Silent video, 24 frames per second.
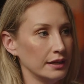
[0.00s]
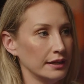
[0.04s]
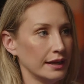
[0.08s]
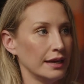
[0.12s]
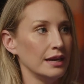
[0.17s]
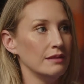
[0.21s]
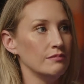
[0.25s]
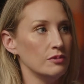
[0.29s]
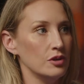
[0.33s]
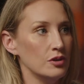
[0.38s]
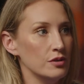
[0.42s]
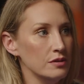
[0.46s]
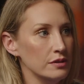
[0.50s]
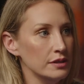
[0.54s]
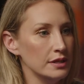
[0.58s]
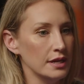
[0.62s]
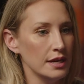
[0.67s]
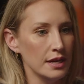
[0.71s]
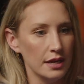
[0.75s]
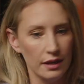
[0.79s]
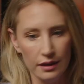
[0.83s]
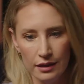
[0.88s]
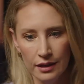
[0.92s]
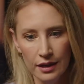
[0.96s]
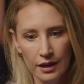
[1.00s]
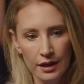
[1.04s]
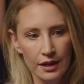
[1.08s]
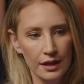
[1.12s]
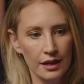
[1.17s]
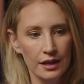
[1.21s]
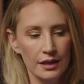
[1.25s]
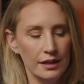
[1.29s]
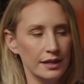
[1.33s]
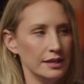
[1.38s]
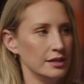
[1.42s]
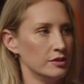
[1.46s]
Keep using
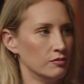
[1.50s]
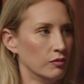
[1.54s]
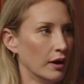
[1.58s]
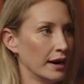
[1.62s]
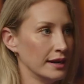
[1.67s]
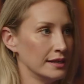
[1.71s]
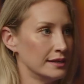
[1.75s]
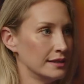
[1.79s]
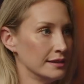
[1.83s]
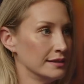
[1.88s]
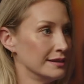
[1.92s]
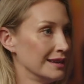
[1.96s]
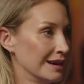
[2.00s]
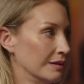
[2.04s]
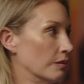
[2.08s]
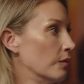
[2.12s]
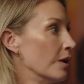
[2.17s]
these races that